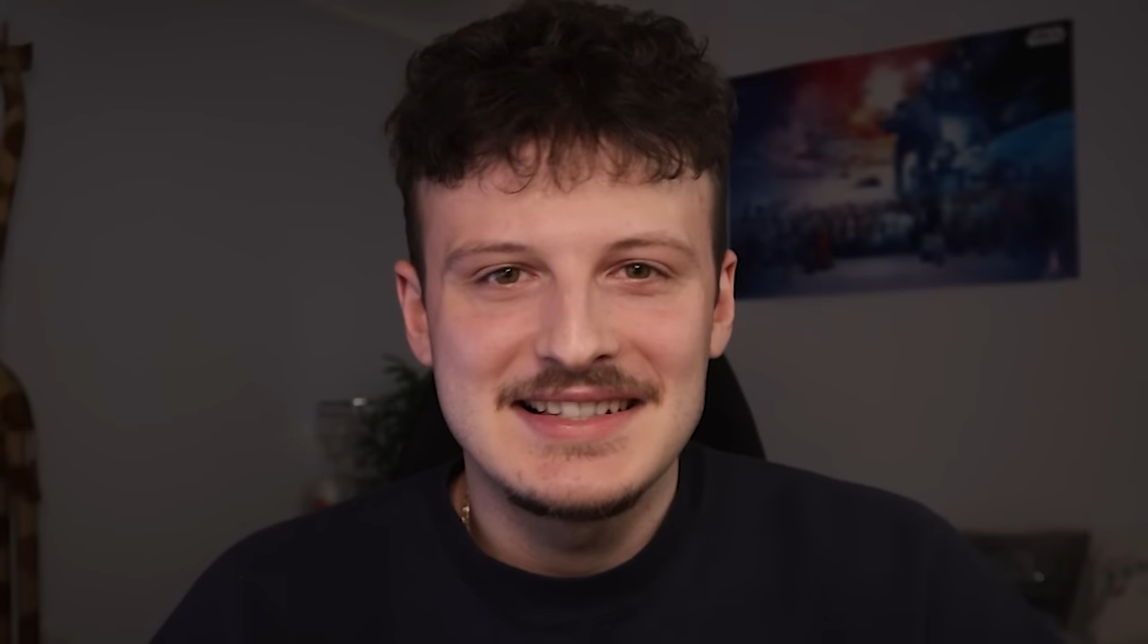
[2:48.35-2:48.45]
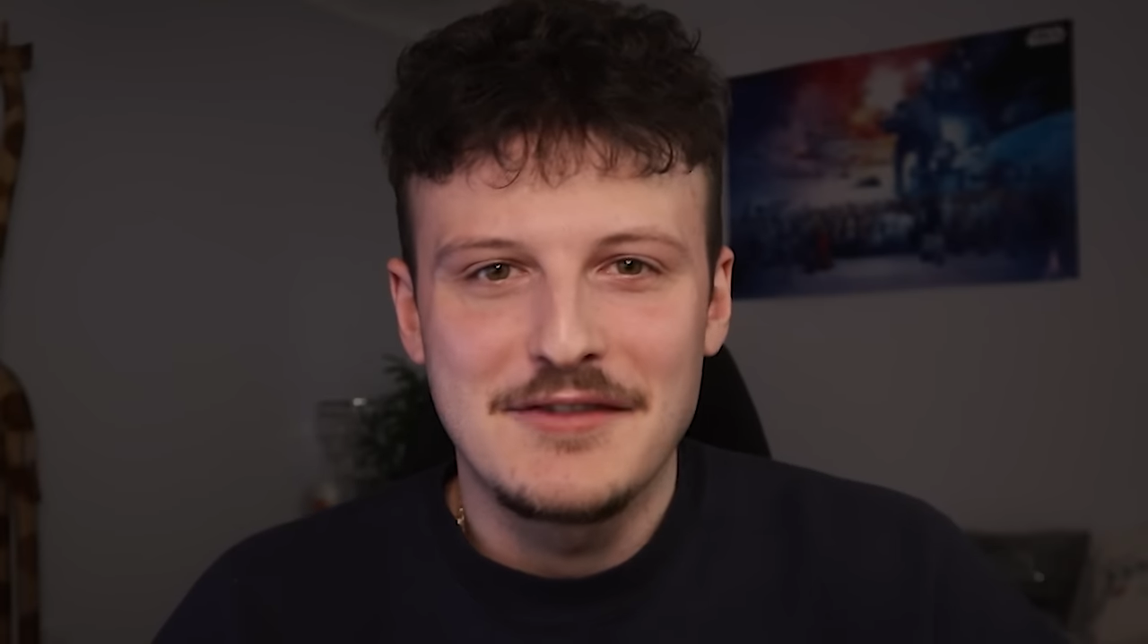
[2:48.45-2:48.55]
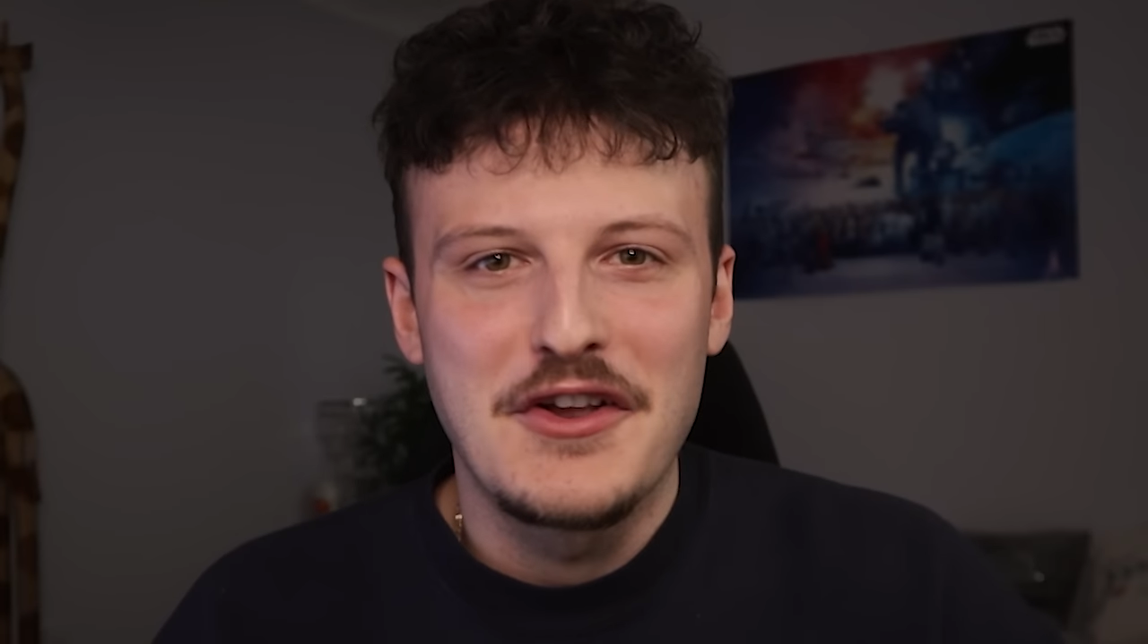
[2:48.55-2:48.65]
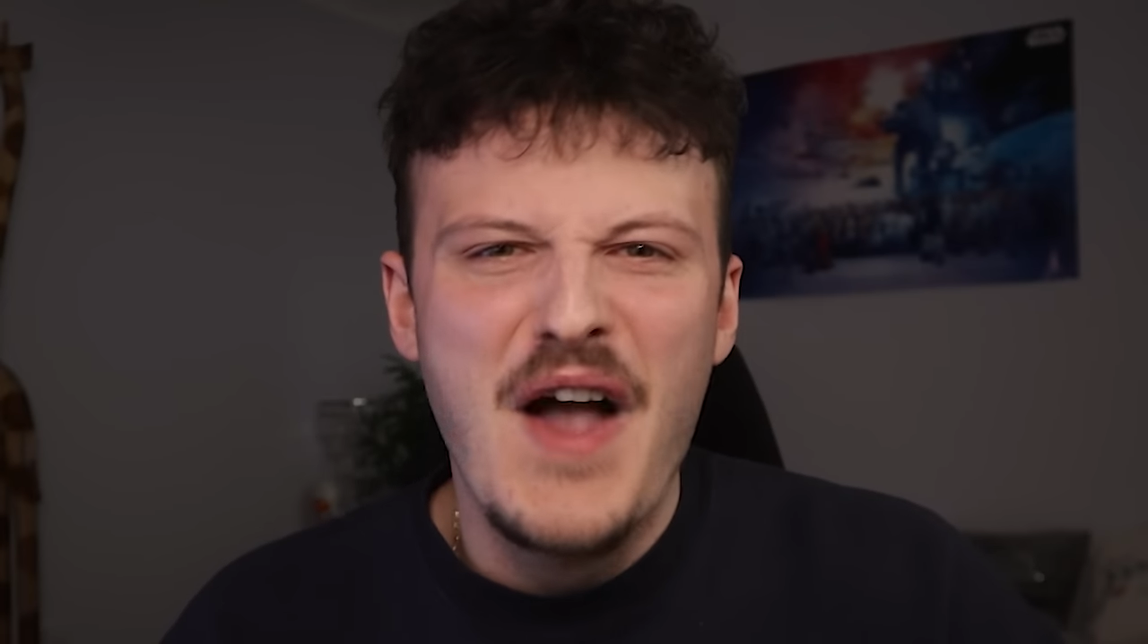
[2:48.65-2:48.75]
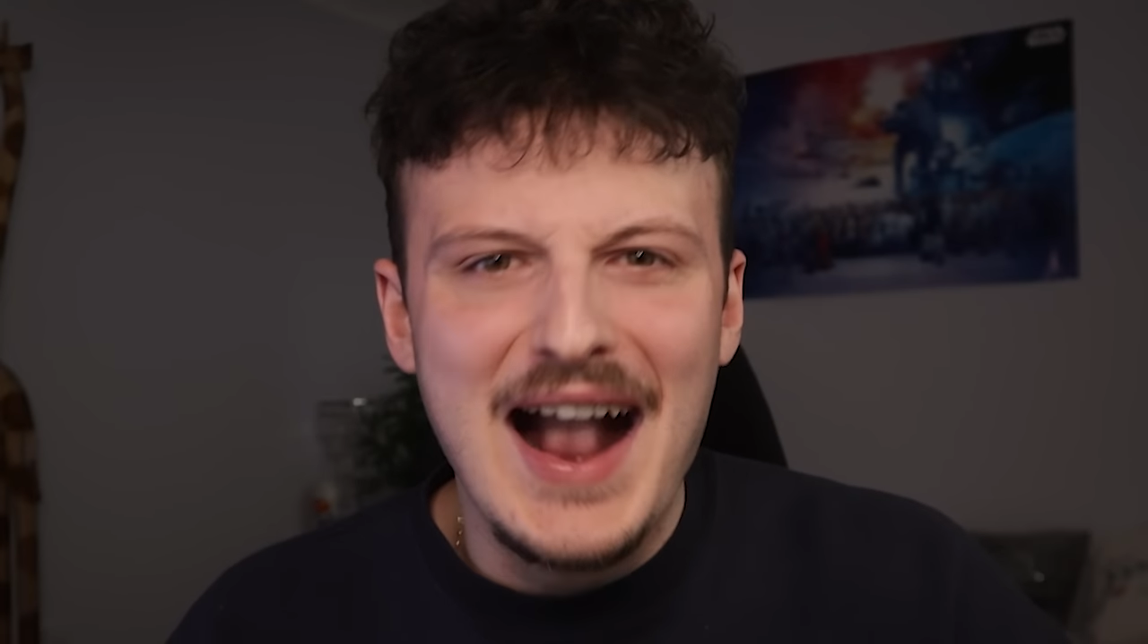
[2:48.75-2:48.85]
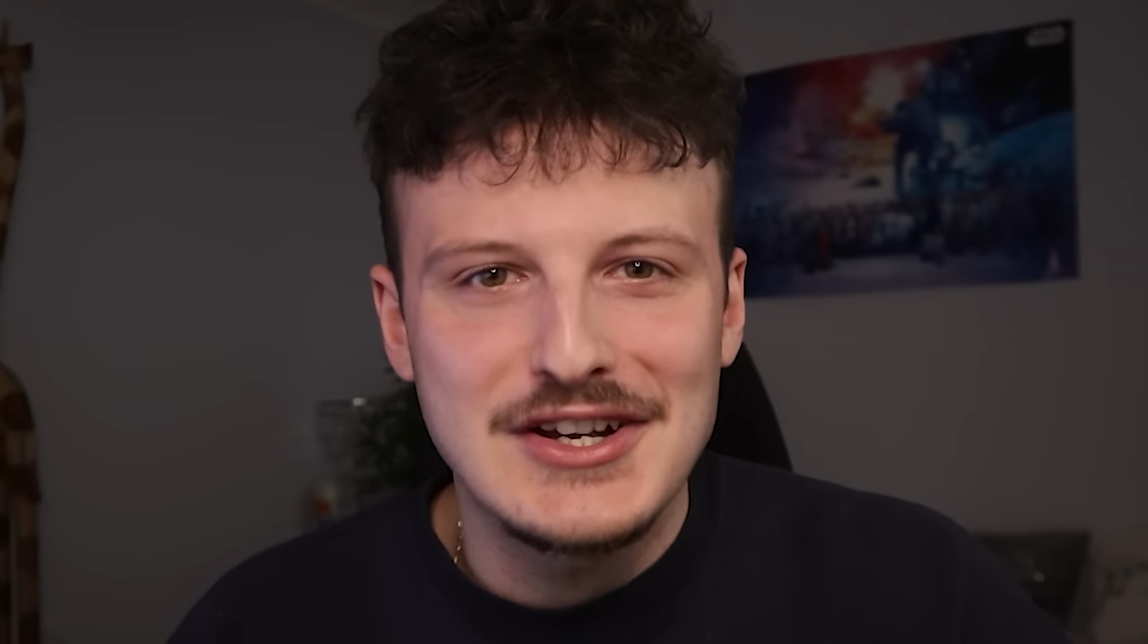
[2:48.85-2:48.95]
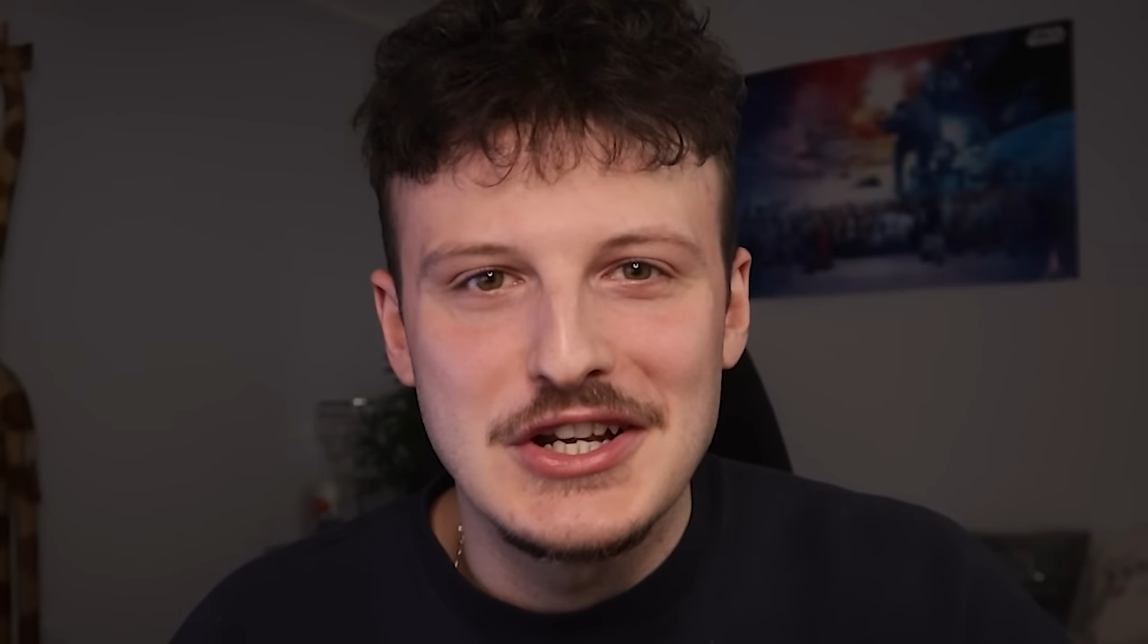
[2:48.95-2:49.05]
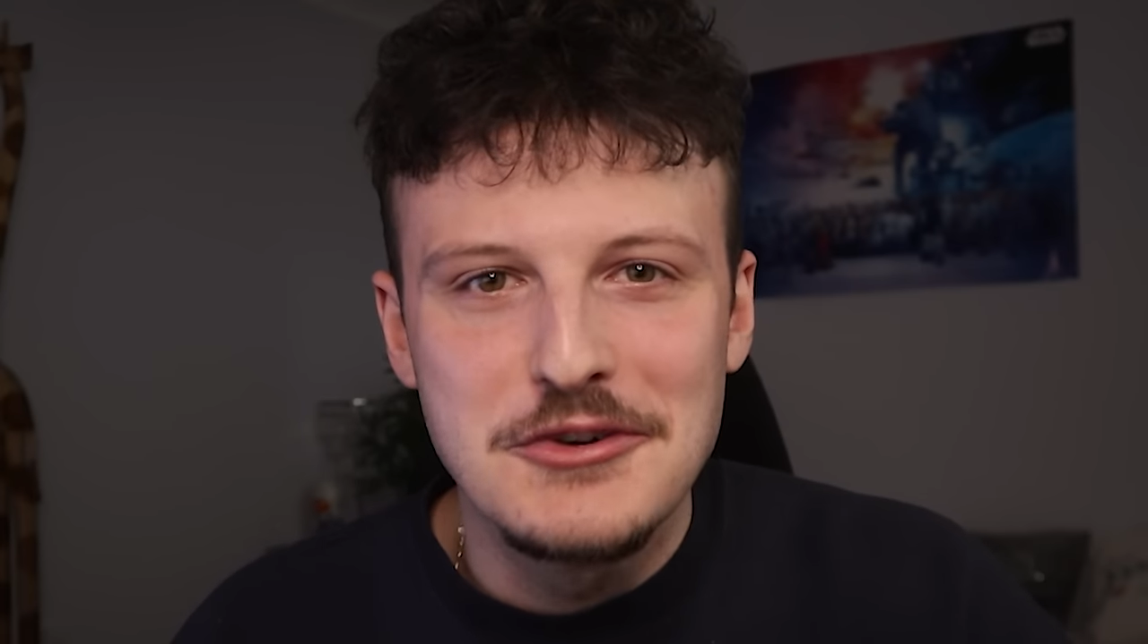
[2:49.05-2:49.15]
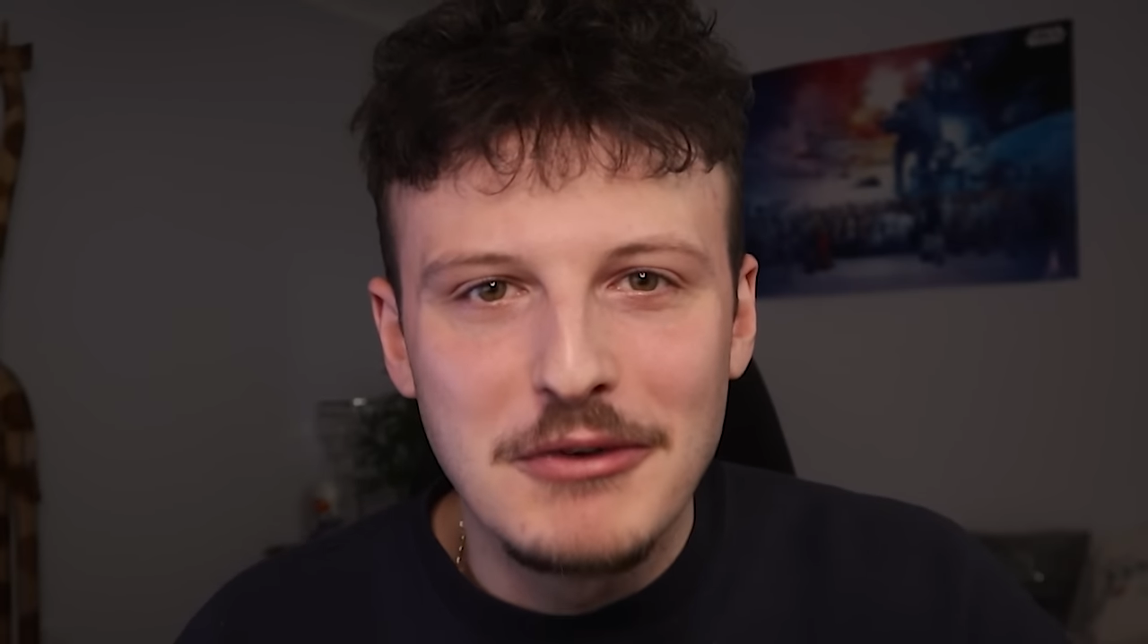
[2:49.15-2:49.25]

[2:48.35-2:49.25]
as if they're actually